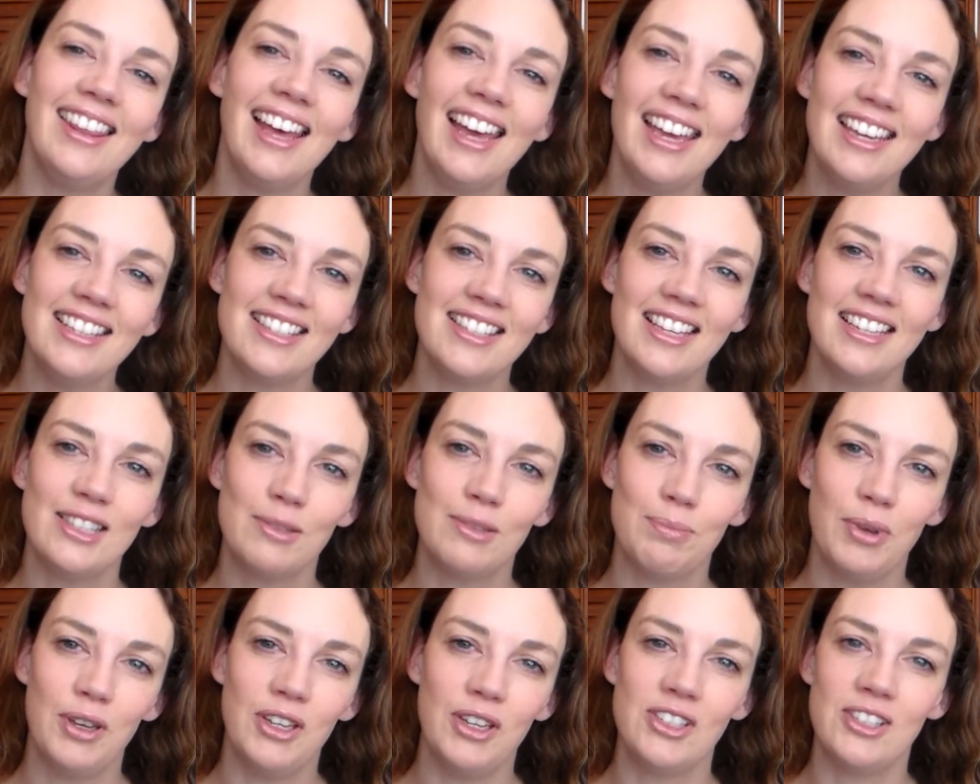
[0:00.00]
that is
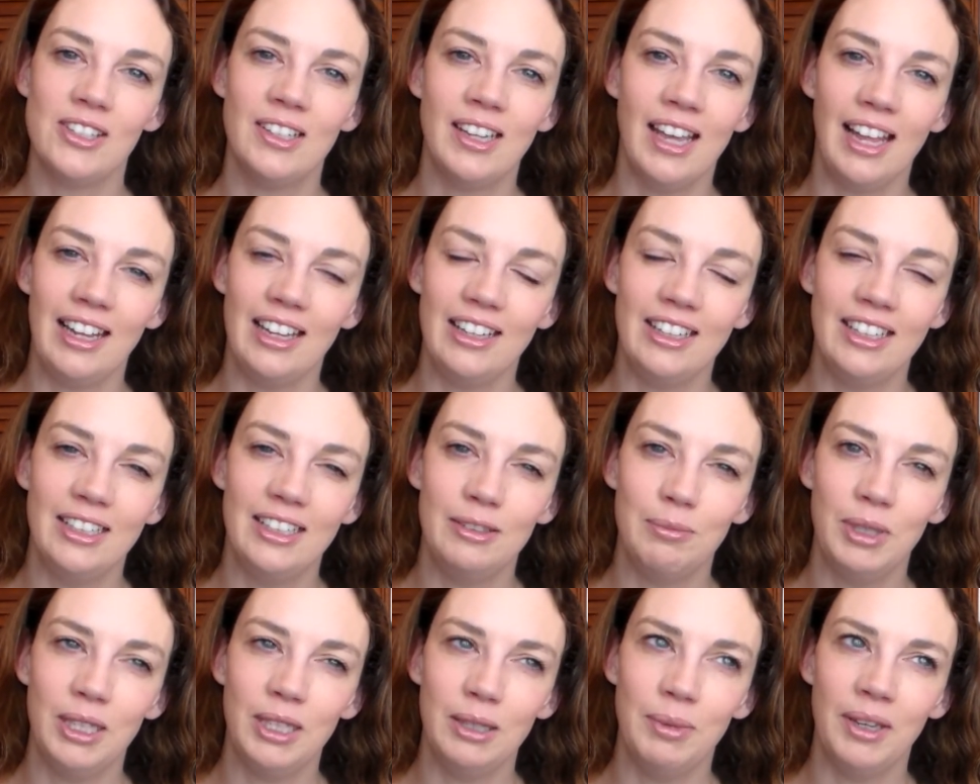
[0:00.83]
his personality,
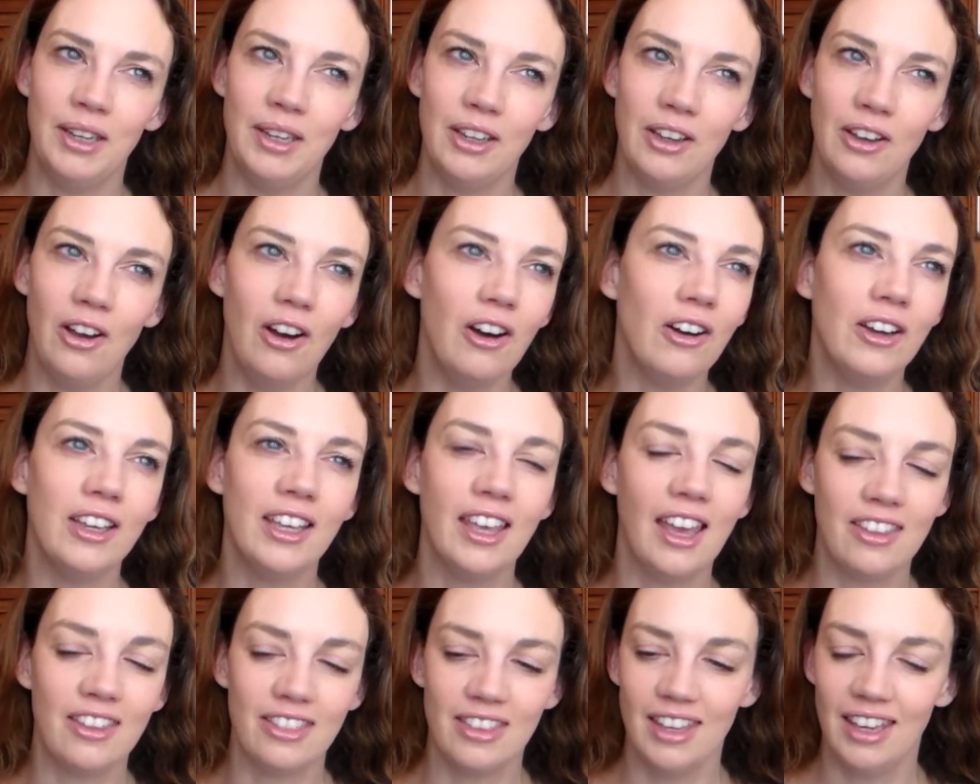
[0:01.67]
to be a bit
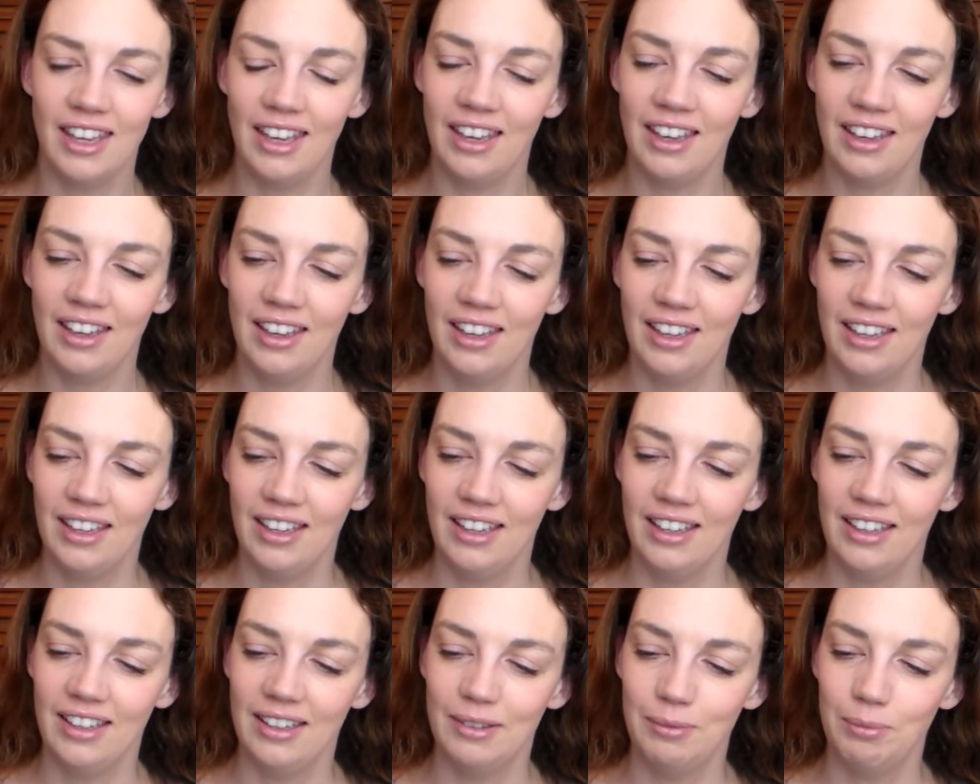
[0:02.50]
cocky, I think,
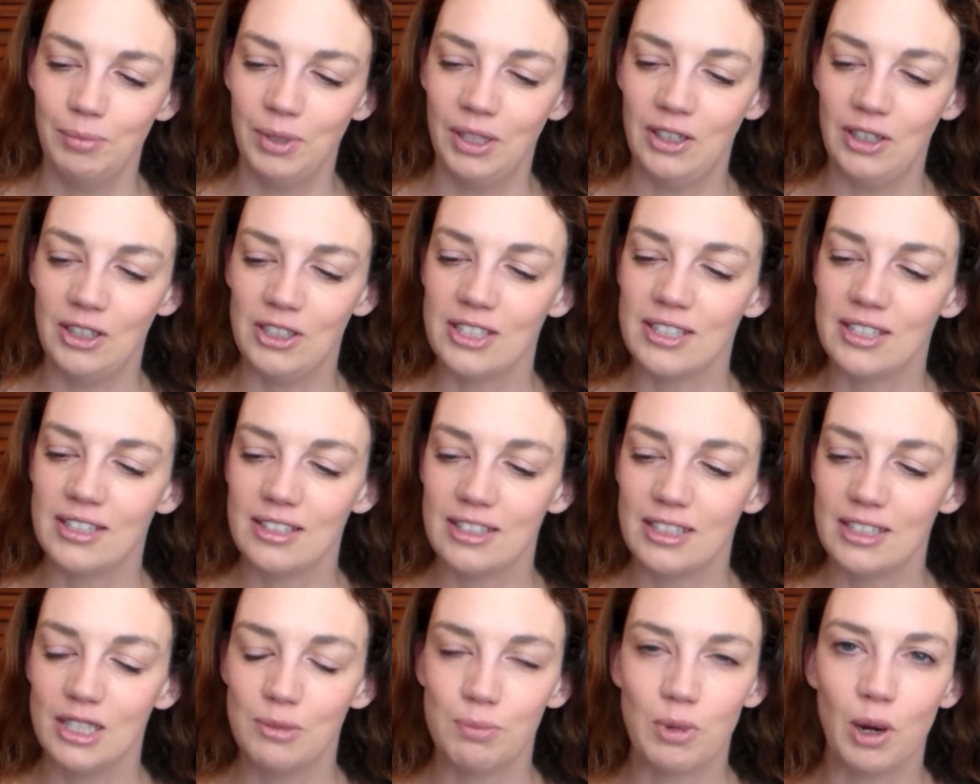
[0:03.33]

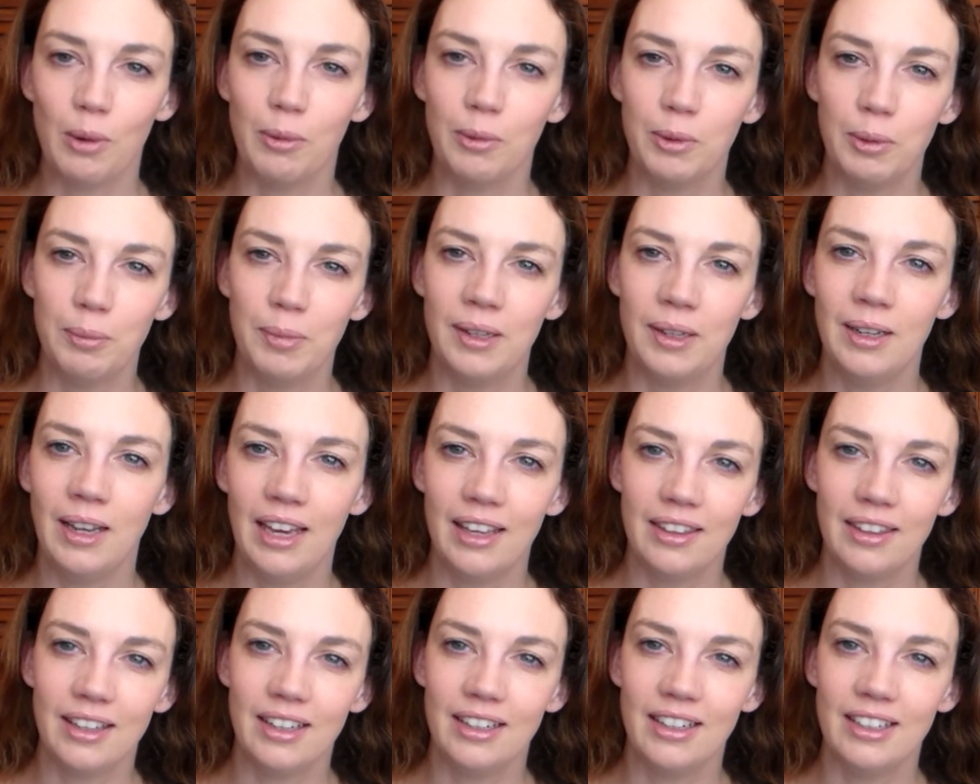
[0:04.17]
because he's probably been
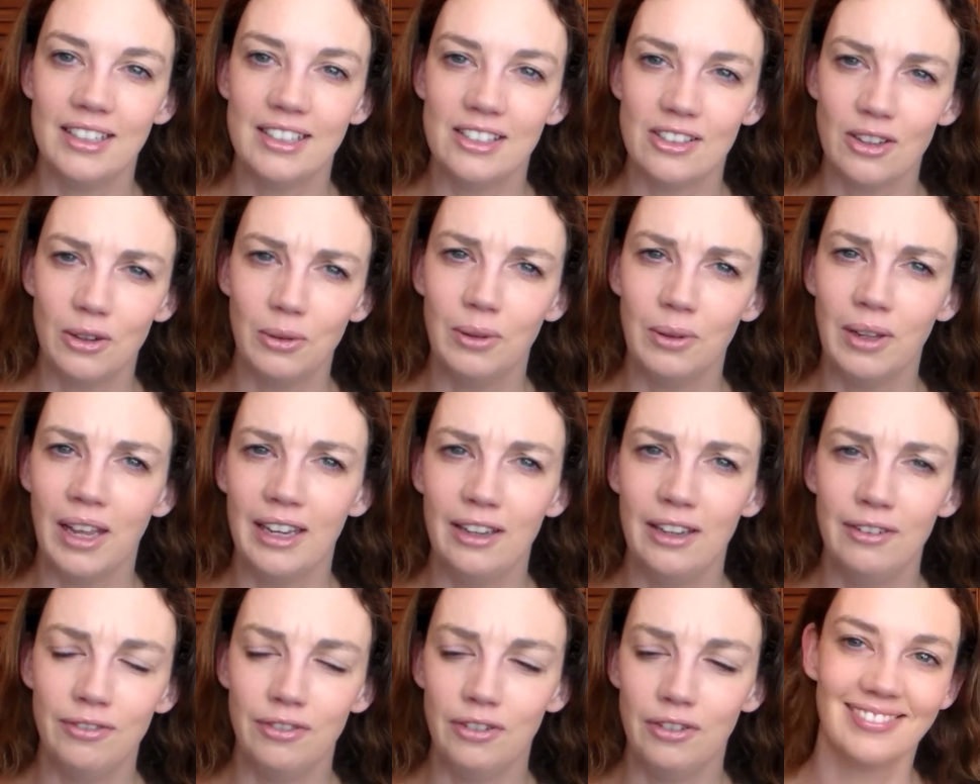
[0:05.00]
like that his whole
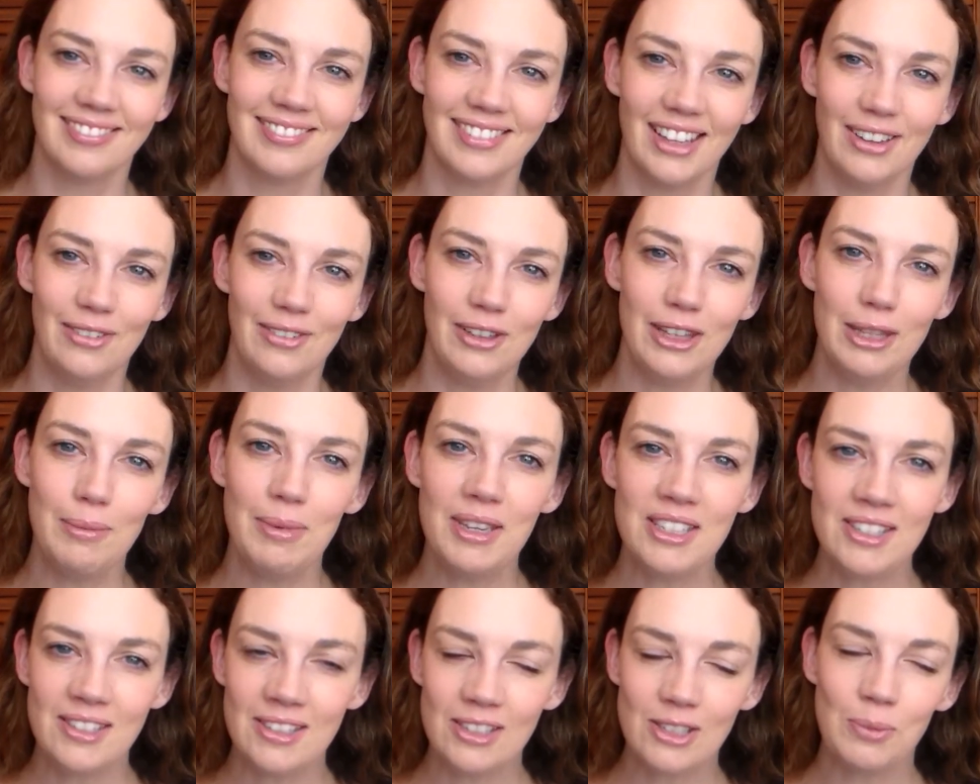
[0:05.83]
life. With the
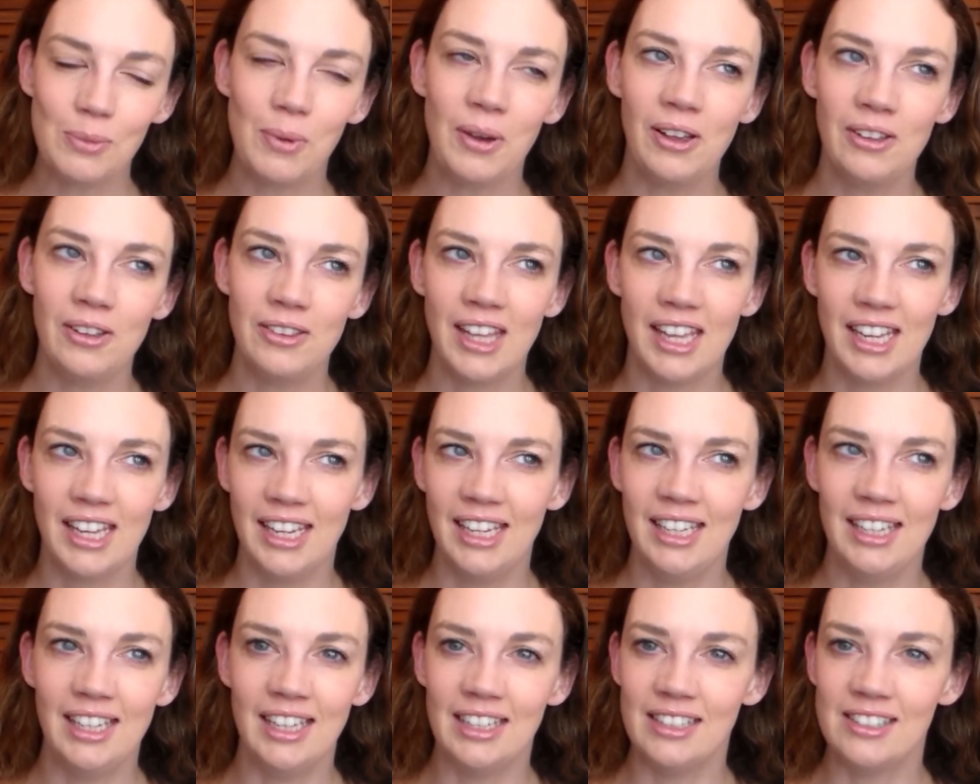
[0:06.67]
business world that
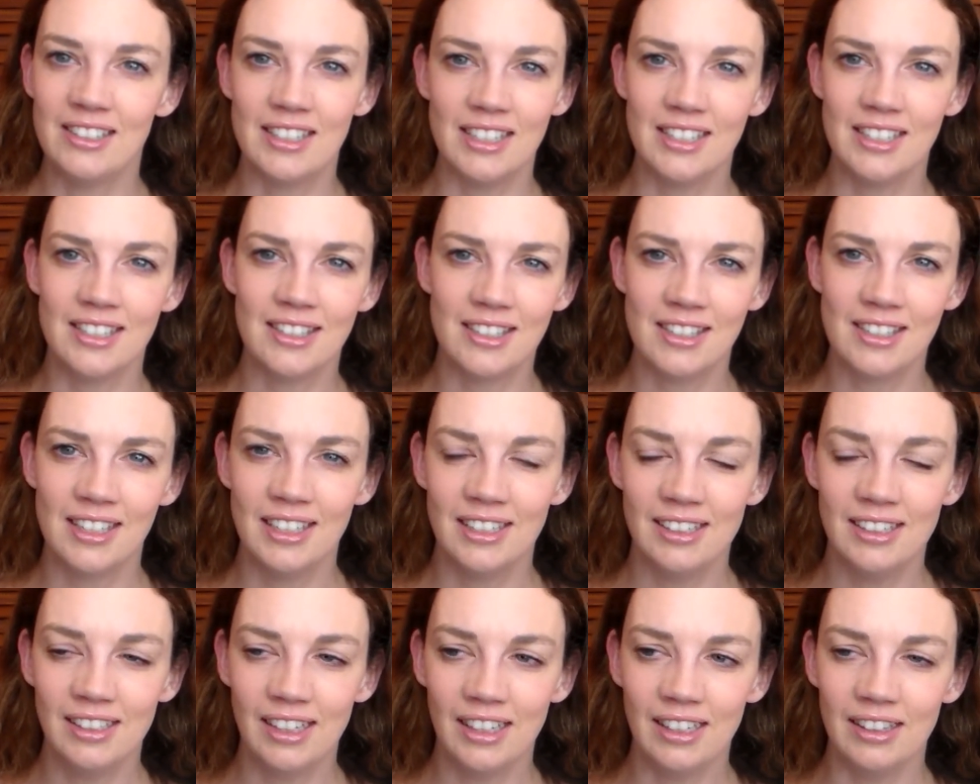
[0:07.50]
he exists
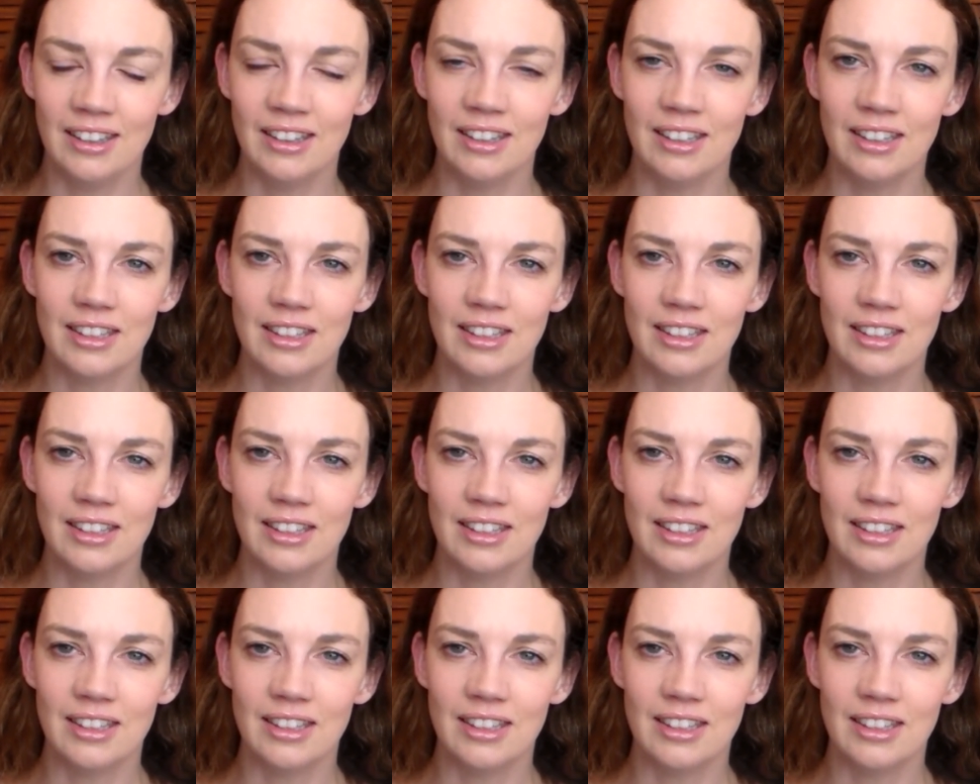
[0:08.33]
in